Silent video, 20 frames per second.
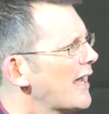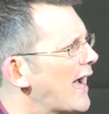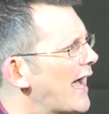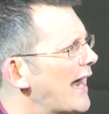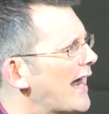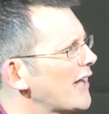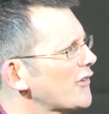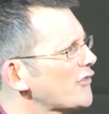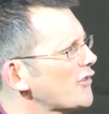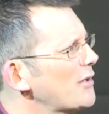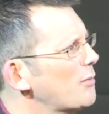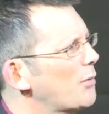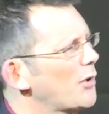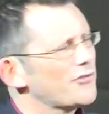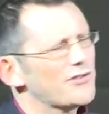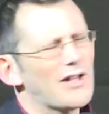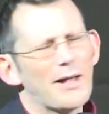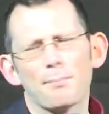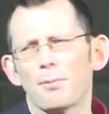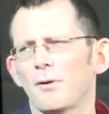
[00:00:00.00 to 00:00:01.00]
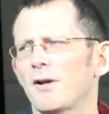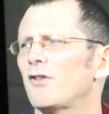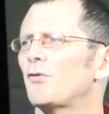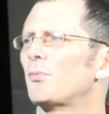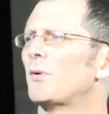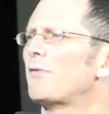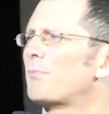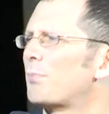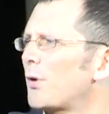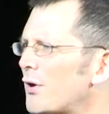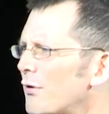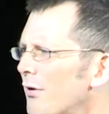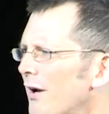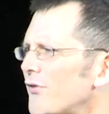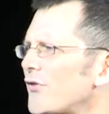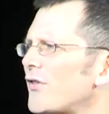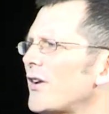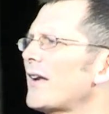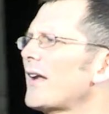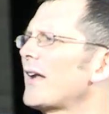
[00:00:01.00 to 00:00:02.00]
And actually what's happened is we've
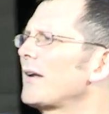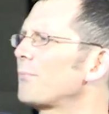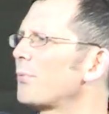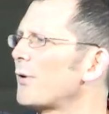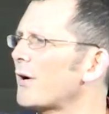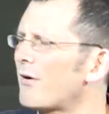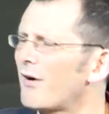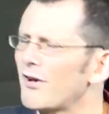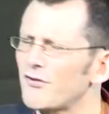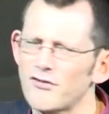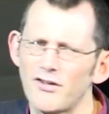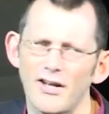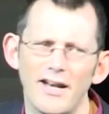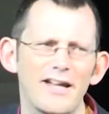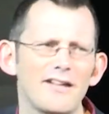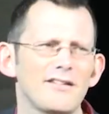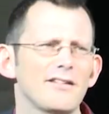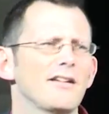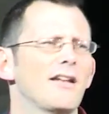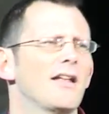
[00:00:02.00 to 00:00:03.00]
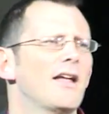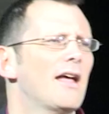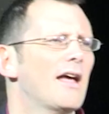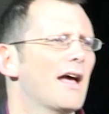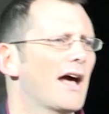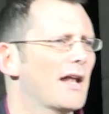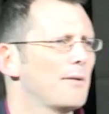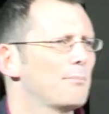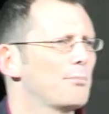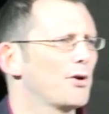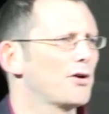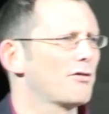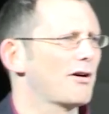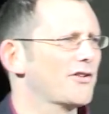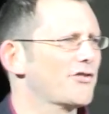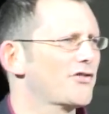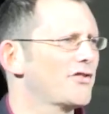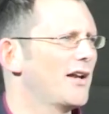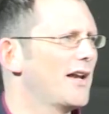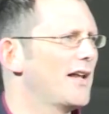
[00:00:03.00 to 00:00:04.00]
procrastinated and
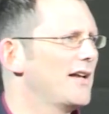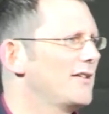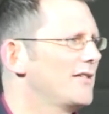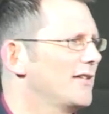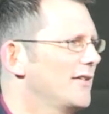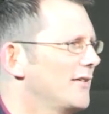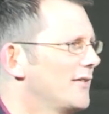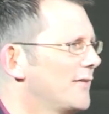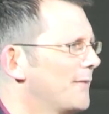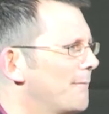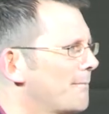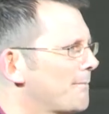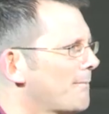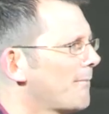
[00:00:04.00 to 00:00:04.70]
procrastinated.